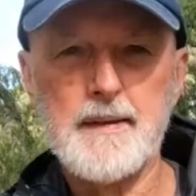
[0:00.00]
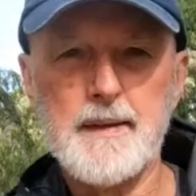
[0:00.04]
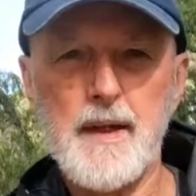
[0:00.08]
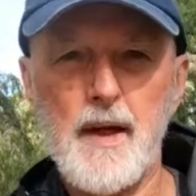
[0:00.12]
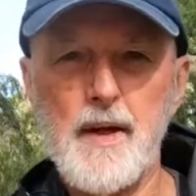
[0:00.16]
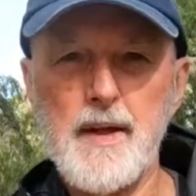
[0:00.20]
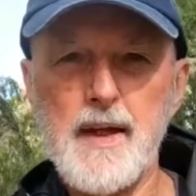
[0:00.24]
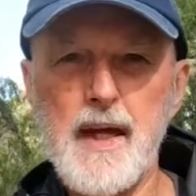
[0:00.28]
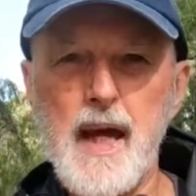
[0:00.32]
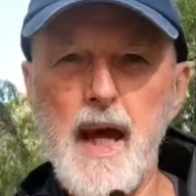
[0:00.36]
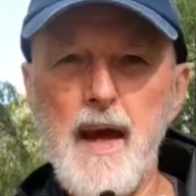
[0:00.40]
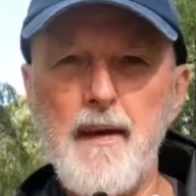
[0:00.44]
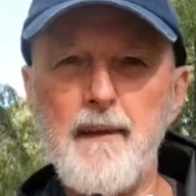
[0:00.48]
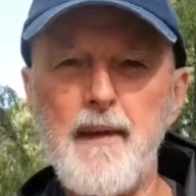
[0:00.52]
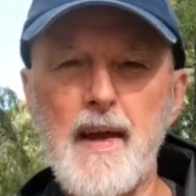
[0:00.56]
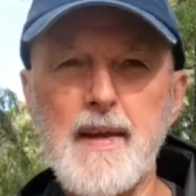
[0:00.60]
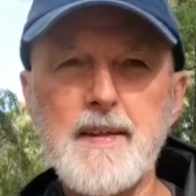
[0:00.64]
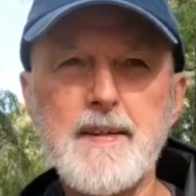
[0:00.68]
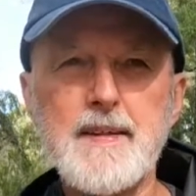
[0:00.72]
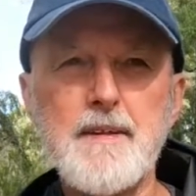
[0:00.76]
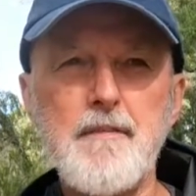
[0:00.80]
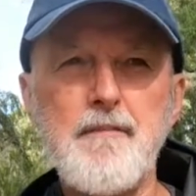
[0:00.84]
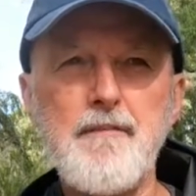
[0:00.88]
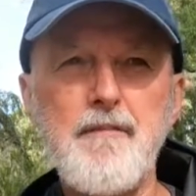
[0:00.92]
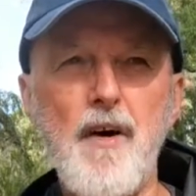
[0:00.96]
So yeah,
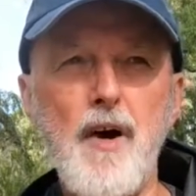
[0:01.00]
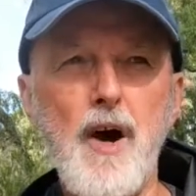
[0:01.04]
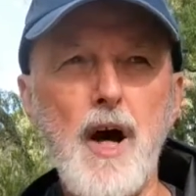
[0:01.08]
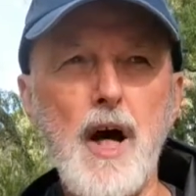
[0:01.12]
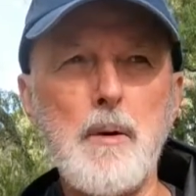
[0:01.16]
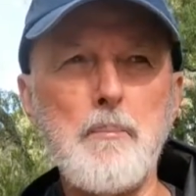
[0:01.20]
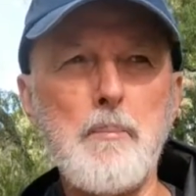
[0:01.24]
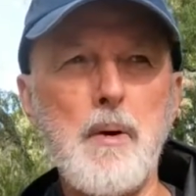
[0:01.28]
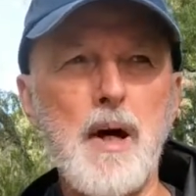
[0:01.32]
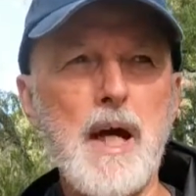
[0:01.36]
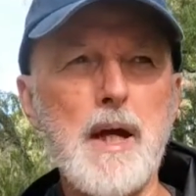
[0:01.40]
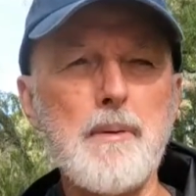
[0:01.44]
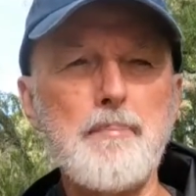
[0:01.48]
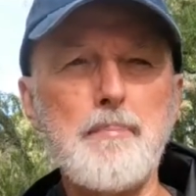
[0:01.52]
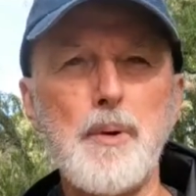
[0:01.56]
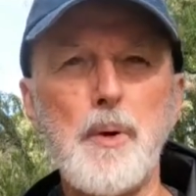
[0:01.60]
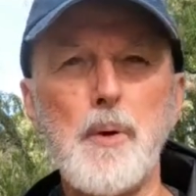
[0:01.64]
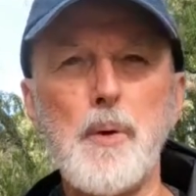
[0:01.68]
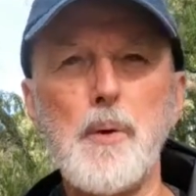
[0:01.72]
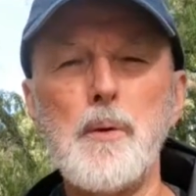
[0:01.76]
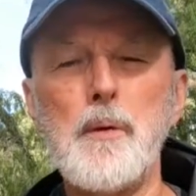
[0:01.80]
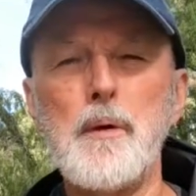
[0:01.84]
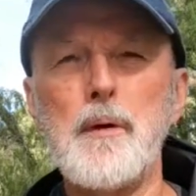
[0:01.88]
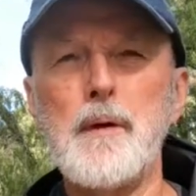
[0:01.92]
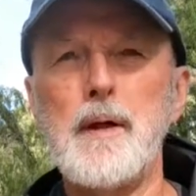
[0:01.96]
that's the fire
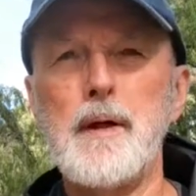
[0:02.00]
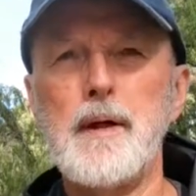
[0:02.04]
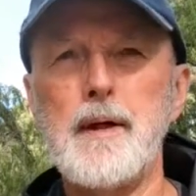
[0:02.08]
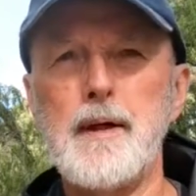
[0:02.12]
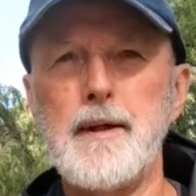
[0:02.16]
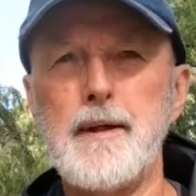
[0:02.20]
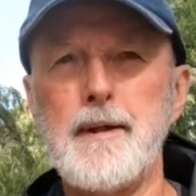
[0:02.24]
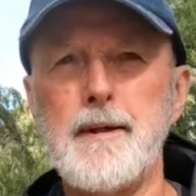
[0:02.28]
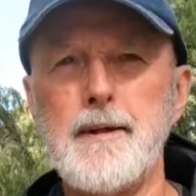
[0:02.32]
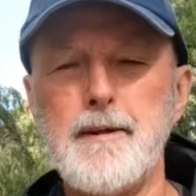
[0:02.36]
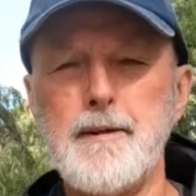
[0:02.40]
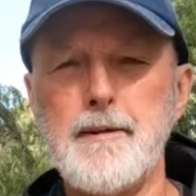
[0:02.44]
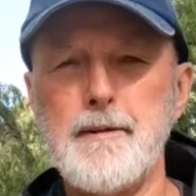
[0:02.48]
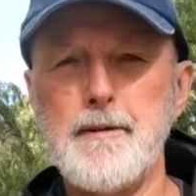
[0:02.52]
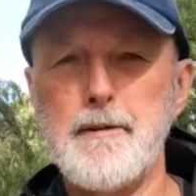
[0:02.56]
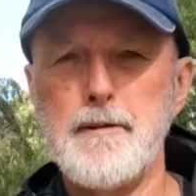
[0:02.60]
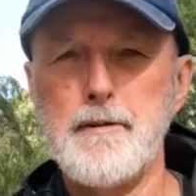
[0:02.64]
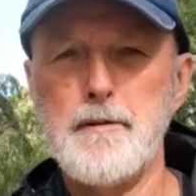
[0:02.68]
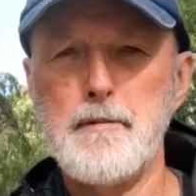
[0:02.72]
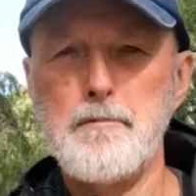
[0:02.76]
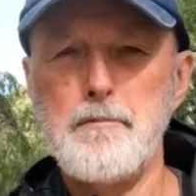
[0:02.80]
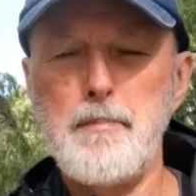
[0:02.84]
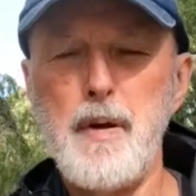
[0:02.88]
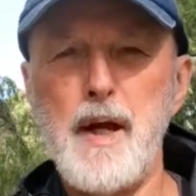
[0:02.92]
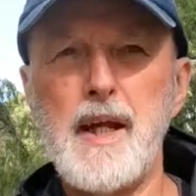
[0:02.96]
maple
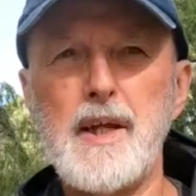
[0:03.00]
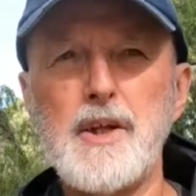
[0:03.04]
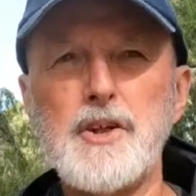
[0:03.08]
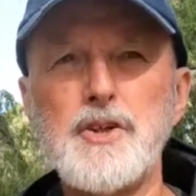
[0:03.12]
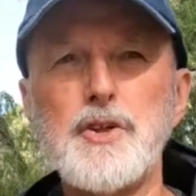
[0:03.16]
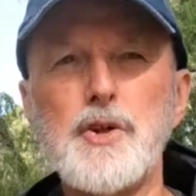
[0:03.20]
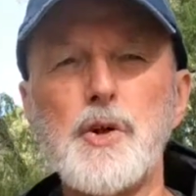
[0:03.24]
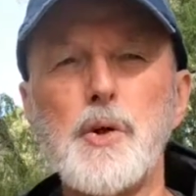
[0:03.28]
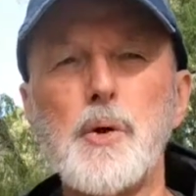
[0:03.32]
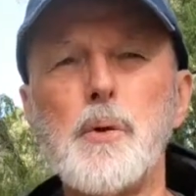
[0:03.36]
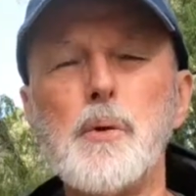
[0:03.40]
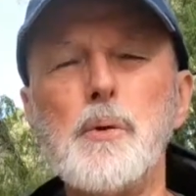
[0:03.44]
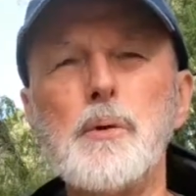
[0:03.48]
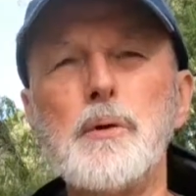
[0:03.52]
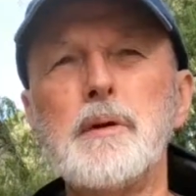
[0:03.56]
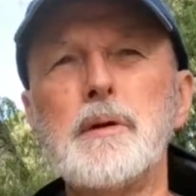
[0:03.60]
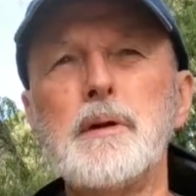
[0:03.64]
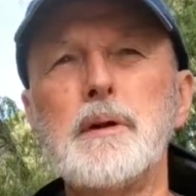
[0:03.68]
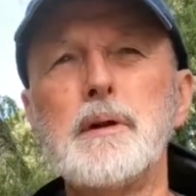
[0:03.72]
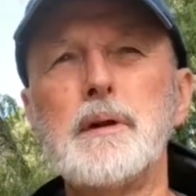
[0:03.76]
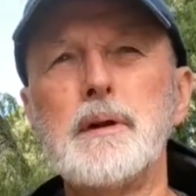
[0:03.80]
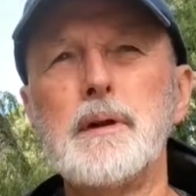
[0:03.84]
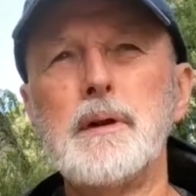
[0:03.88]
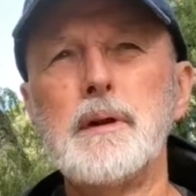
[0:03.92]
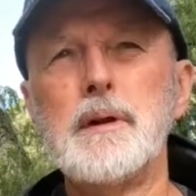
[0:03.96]
petrel
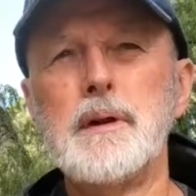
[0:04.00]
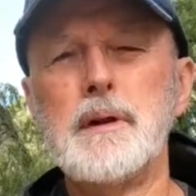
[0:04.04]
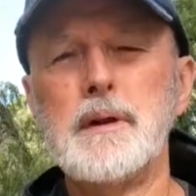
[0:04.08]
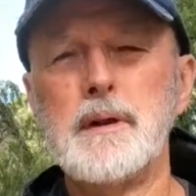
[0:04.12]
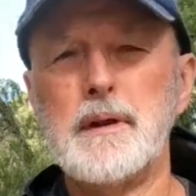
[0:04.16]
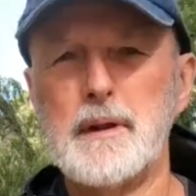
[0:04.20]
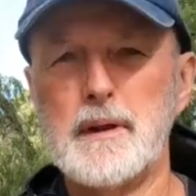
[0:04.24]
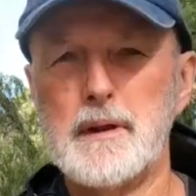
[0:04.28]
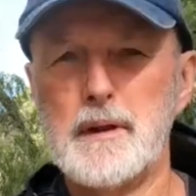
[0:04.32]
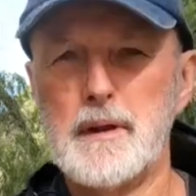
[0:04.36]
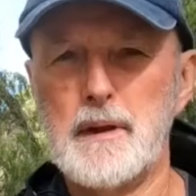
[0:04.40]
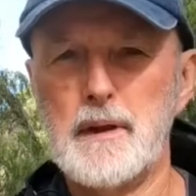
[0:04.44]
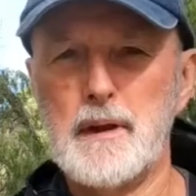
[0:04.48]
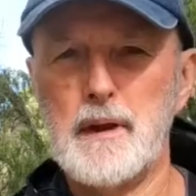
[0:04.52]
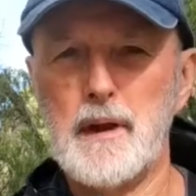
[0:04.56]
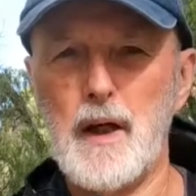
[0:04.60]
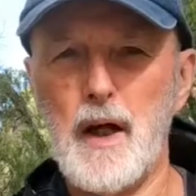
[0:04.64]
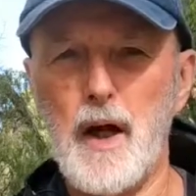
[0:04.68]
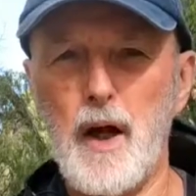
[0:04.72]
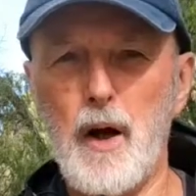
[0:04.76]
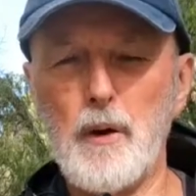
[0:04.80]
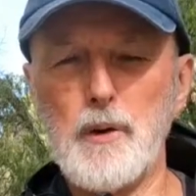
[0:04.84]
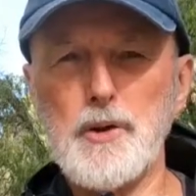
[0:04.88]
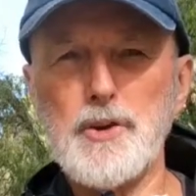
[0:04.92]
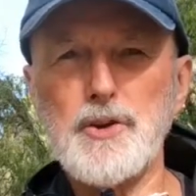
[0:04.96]

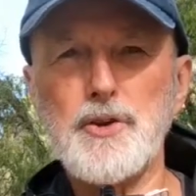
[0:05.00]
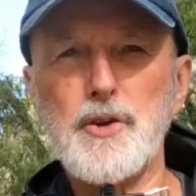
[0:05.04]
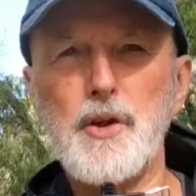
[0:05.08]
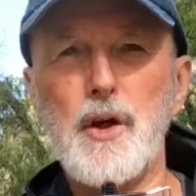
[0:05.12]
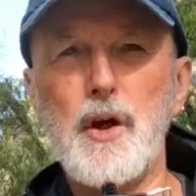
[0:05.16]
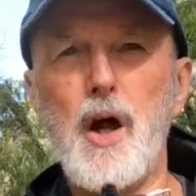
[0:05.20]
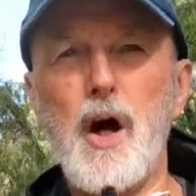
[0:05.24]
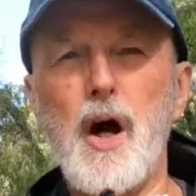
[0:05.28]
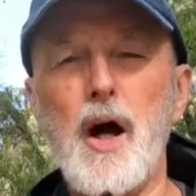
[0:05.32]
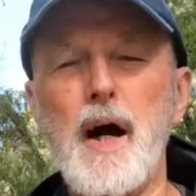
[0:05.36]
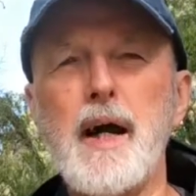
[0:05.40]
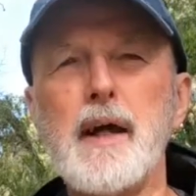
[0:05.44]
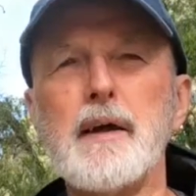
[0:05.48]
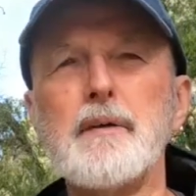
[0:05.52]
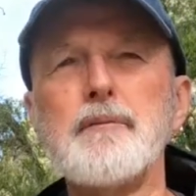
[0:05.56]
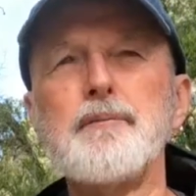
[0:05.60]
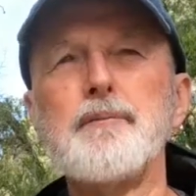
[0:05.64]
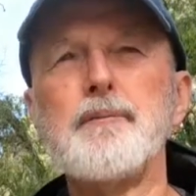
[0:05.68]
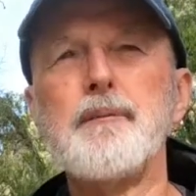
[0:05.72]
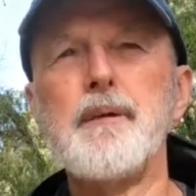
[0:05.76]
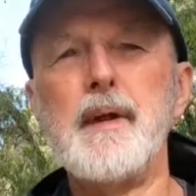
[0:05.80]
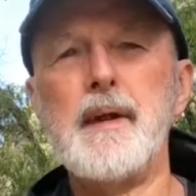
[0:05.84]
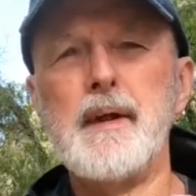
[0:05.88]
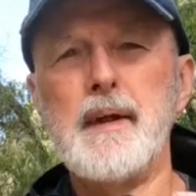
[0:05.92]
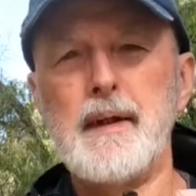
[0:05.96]
ultralight
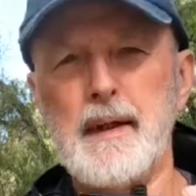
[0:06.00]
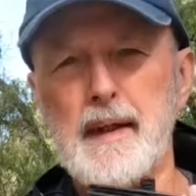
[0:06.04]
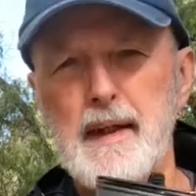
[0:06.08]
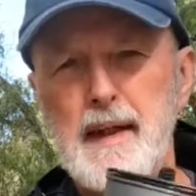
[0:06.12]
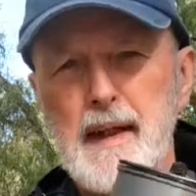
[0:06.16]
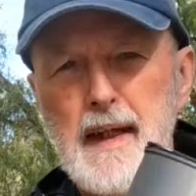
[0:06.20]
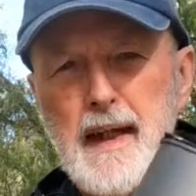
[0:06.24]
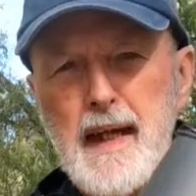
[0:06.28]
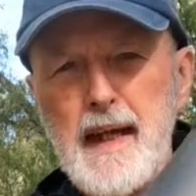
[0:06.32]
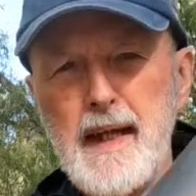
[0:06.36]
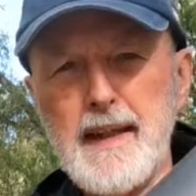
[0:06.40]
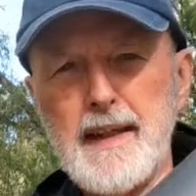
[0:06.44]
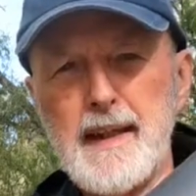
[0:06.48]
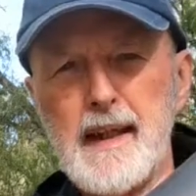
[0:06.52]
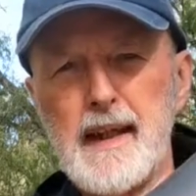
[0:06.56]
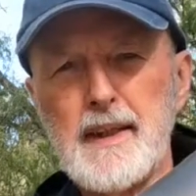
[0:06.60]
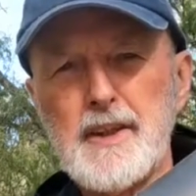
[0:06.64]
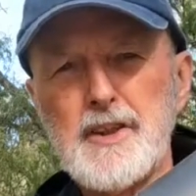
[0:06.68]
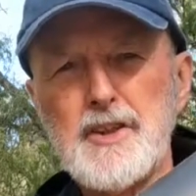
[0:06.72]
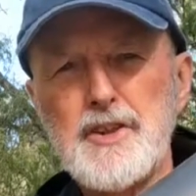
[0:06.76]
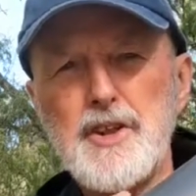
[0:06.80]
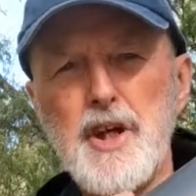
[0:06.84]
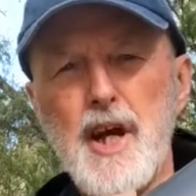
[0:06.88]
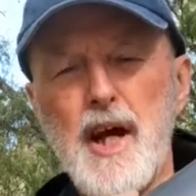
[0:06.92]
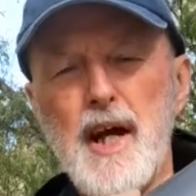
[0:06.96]
heat
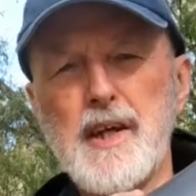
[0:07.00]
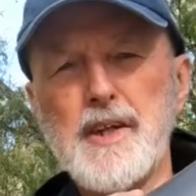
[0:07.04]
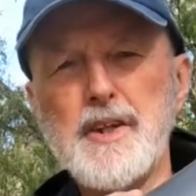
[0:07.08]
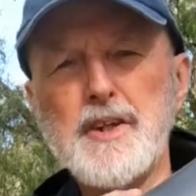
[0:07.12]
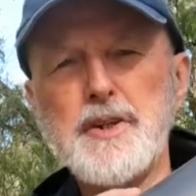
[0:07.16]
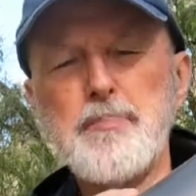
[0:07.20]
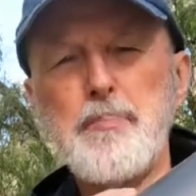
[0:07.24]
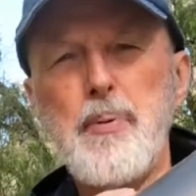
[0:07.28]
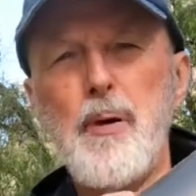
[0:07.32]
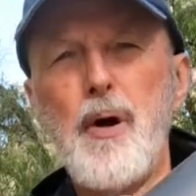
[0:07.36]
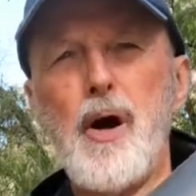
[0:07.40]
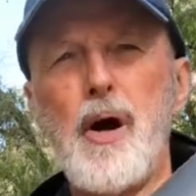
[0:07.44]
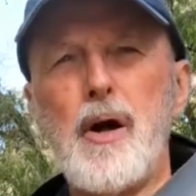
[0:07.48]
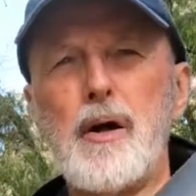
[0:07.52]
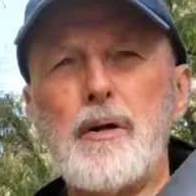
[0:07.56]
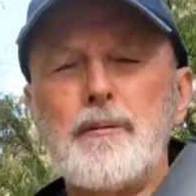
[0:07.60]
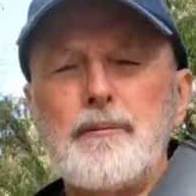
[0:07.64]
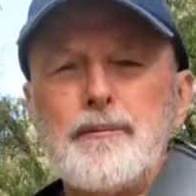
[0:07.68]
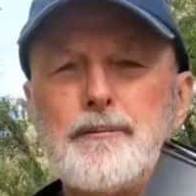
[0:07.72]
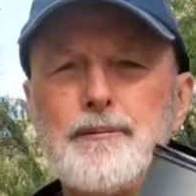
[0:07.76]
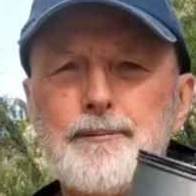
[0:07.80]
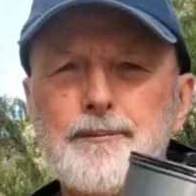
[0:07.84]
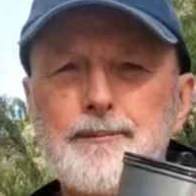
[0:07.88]
exchange pot